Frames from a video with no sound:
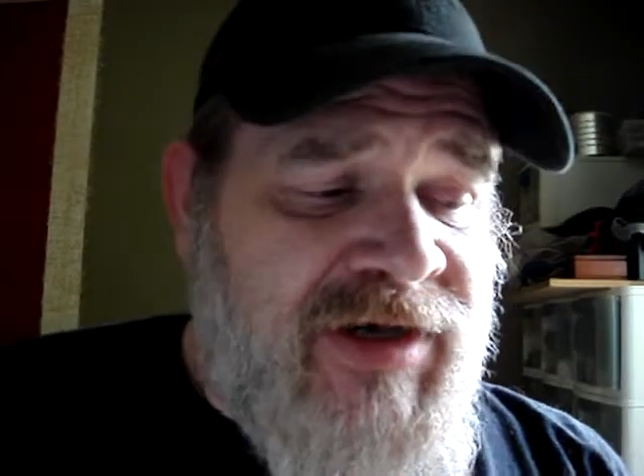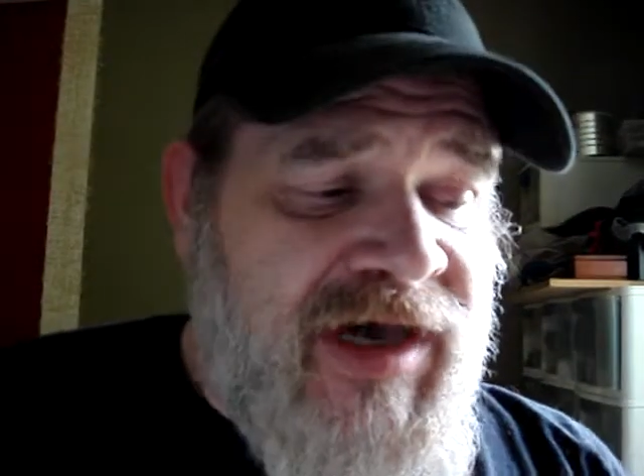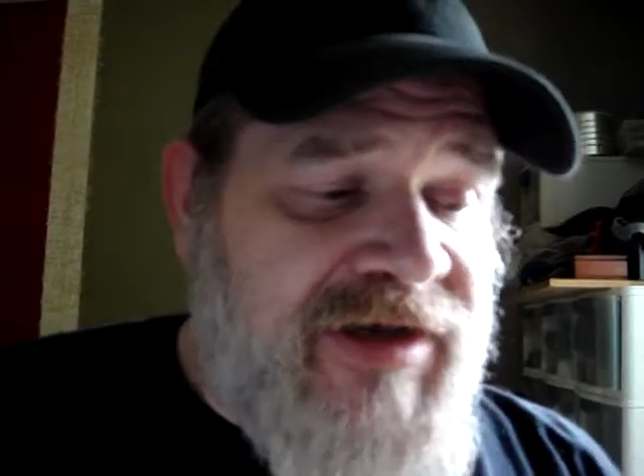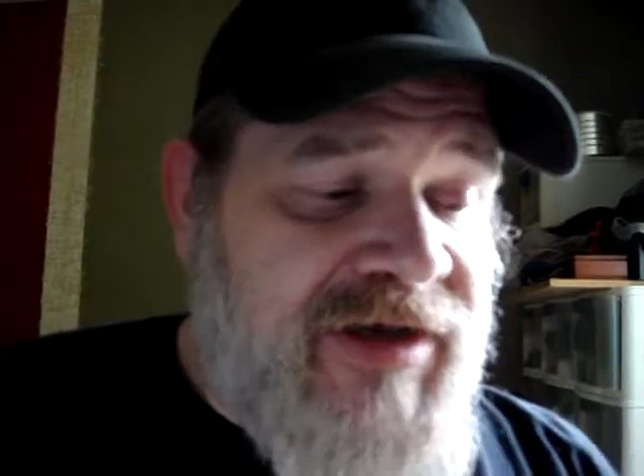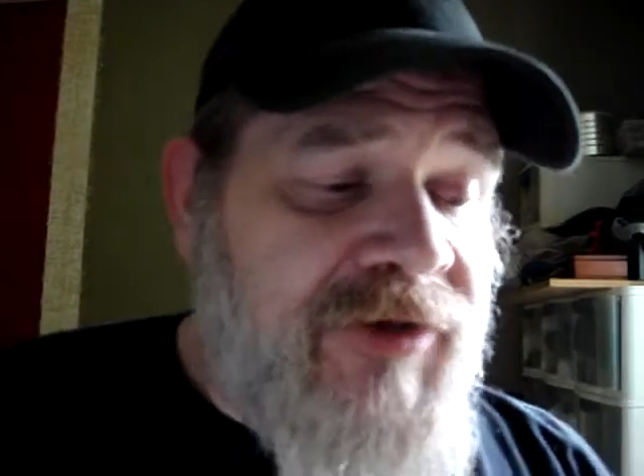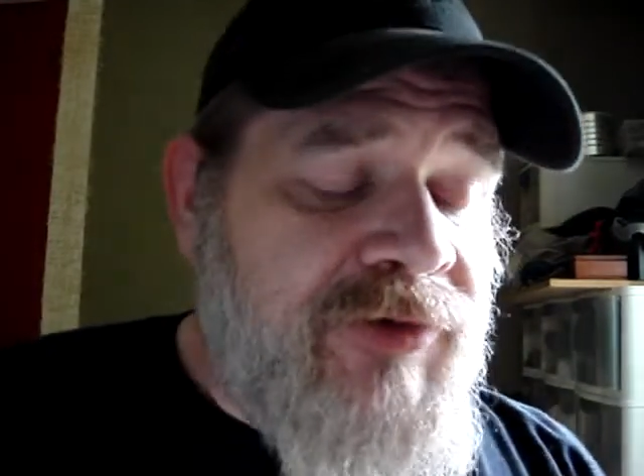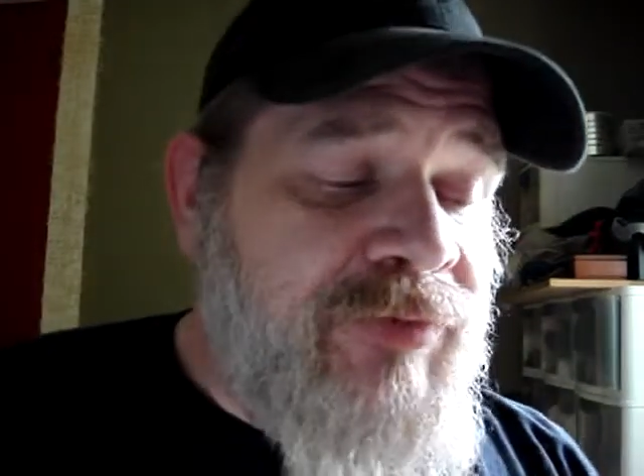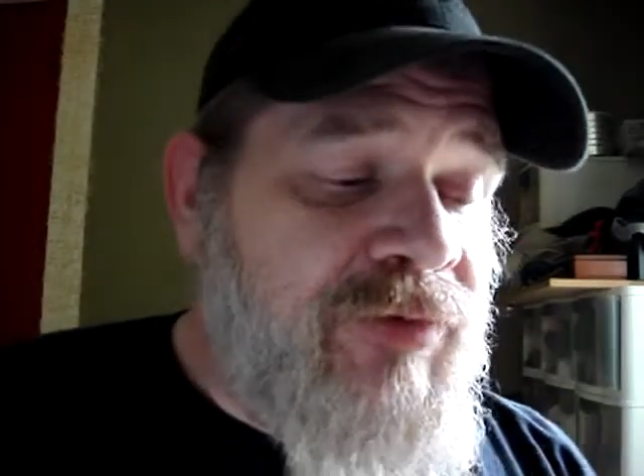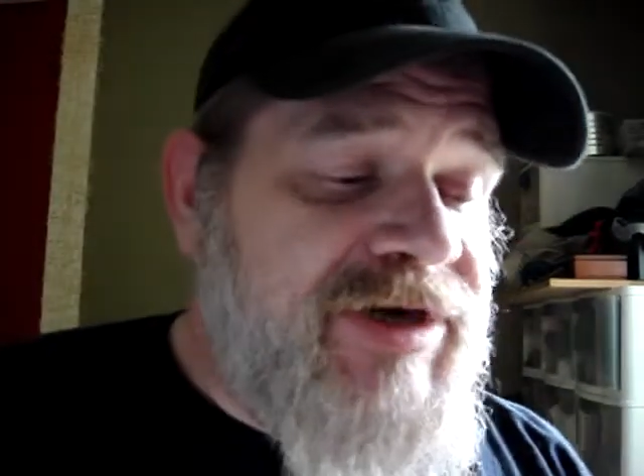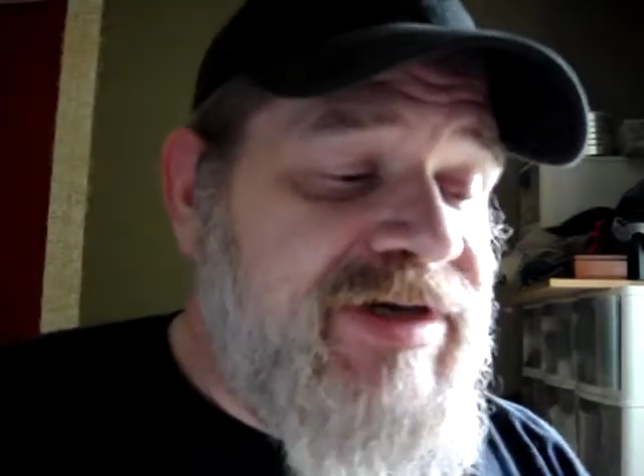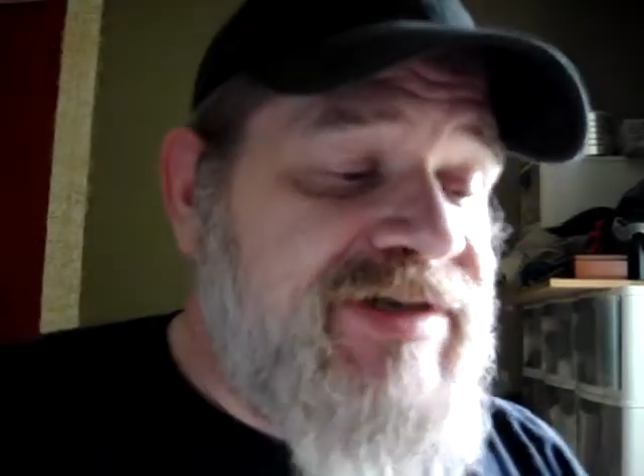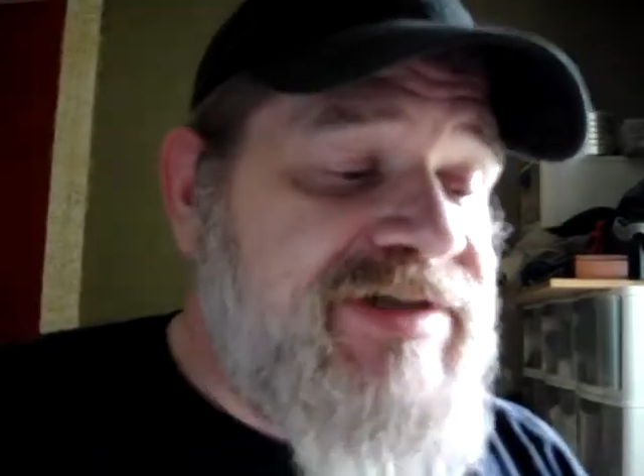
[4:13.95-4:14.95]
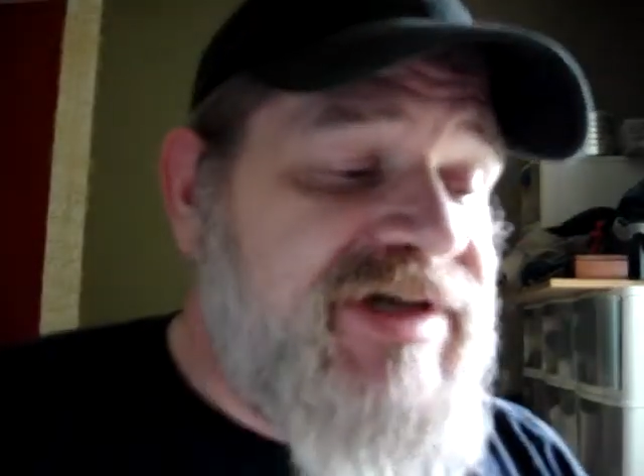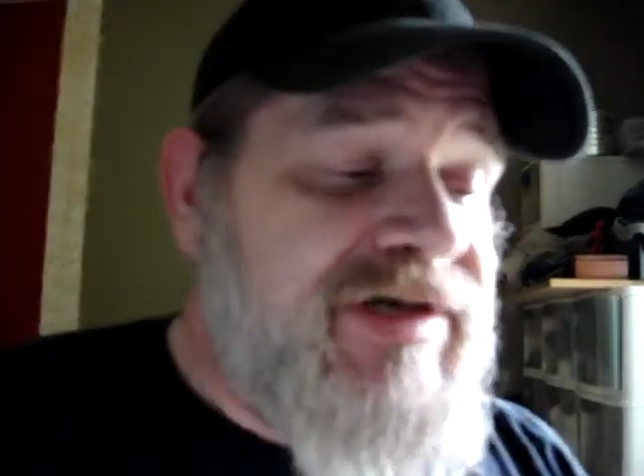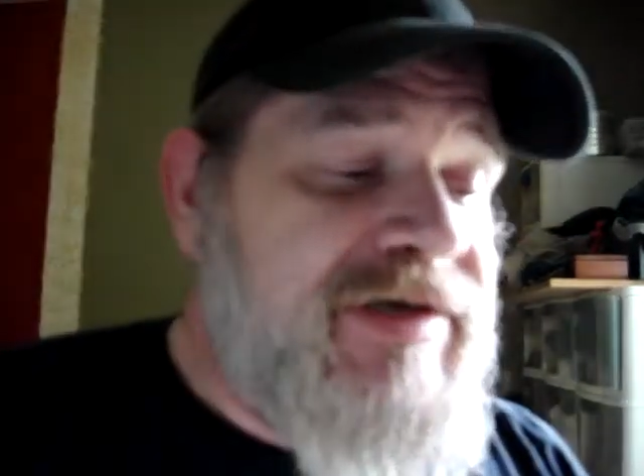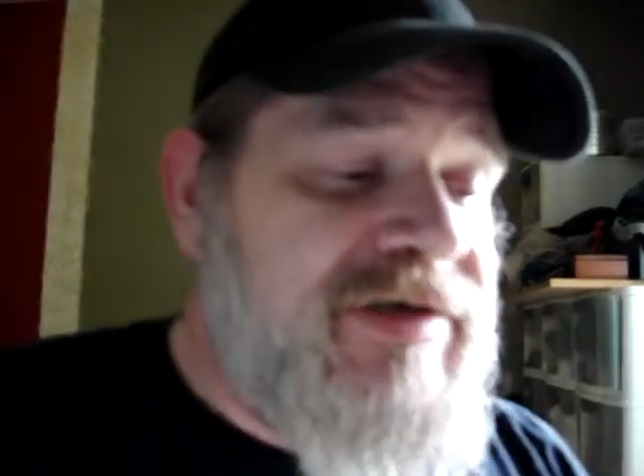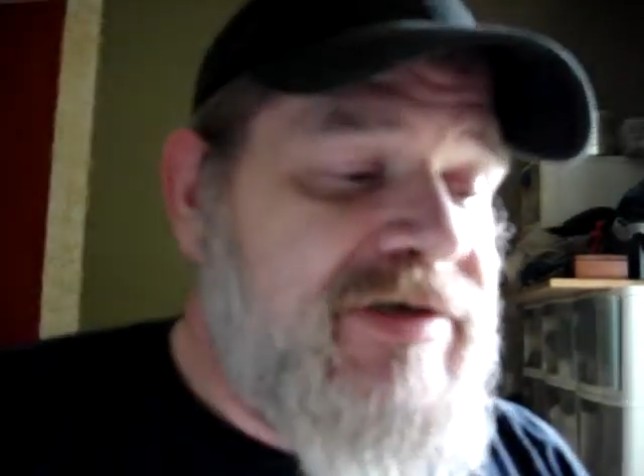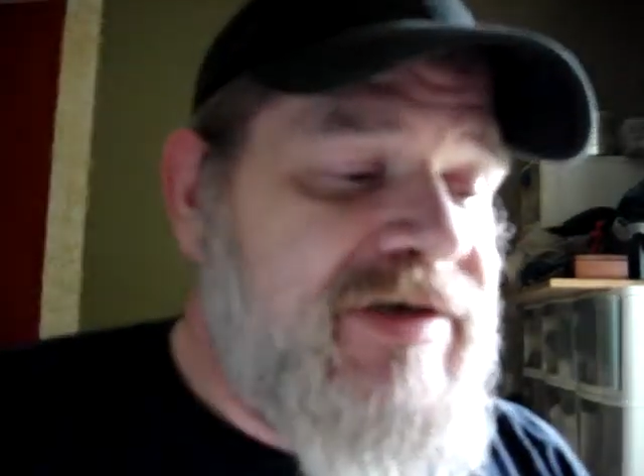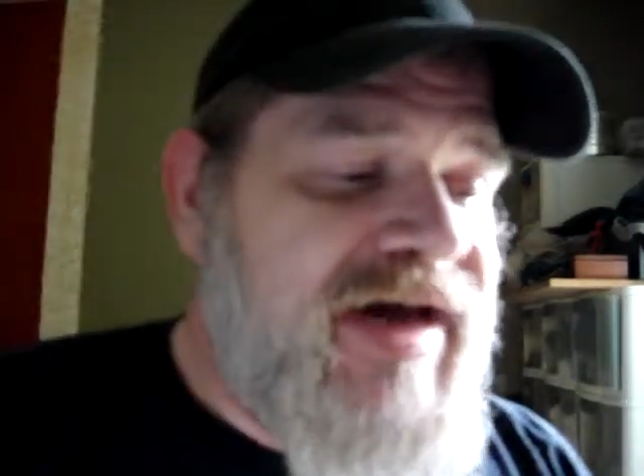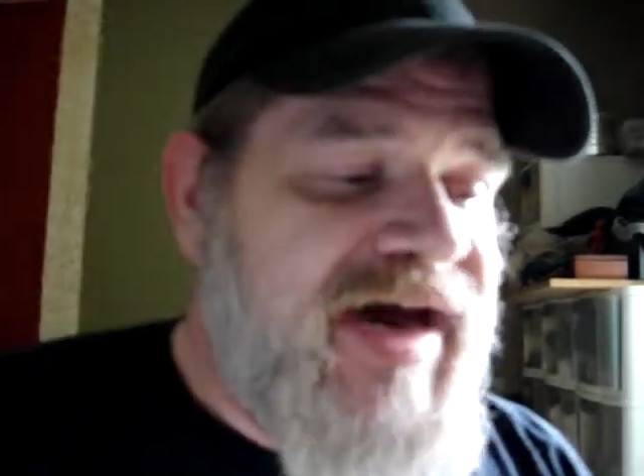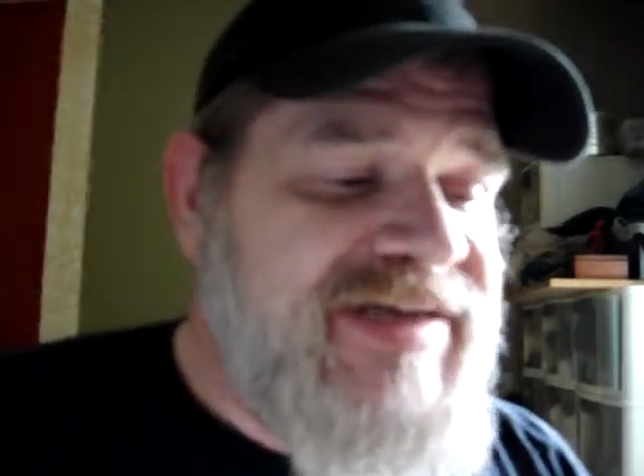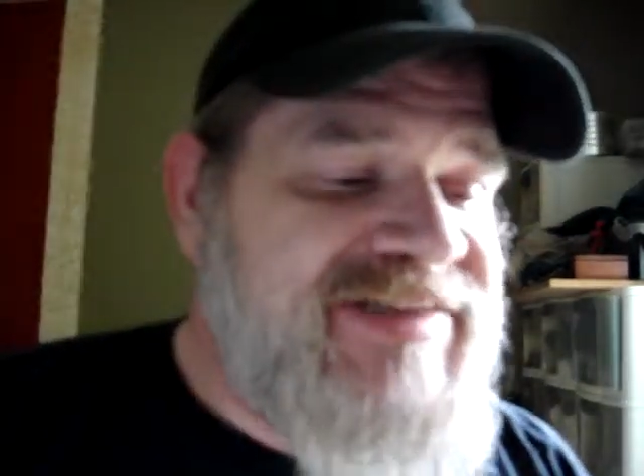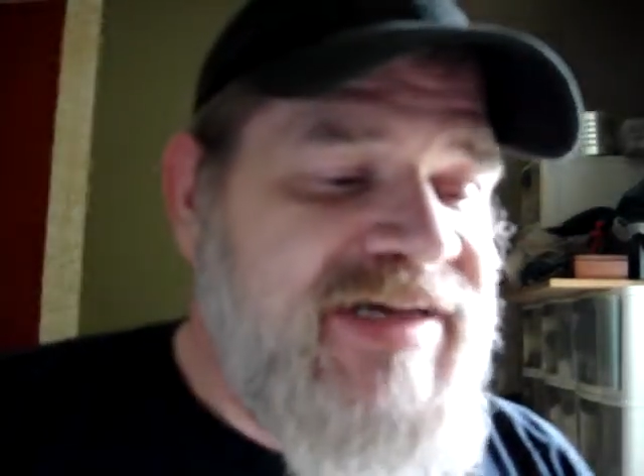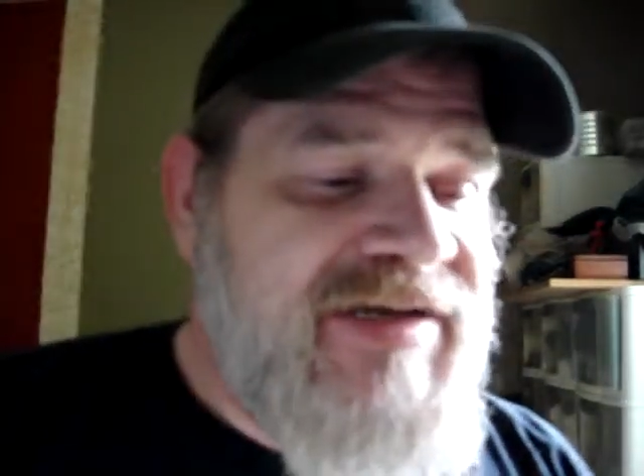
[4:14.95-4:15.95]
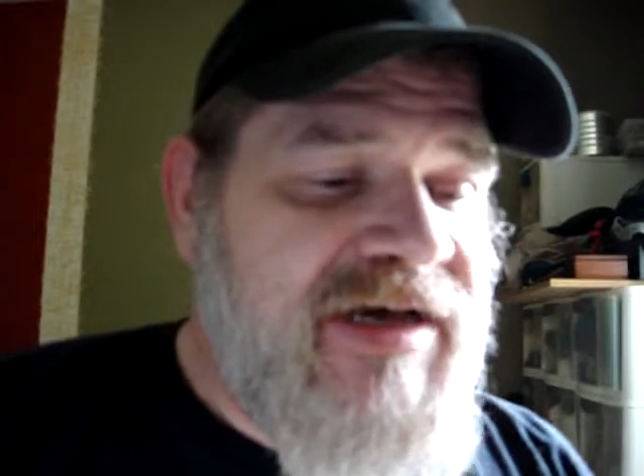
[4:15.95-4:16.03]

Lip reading: And the other point is, I tend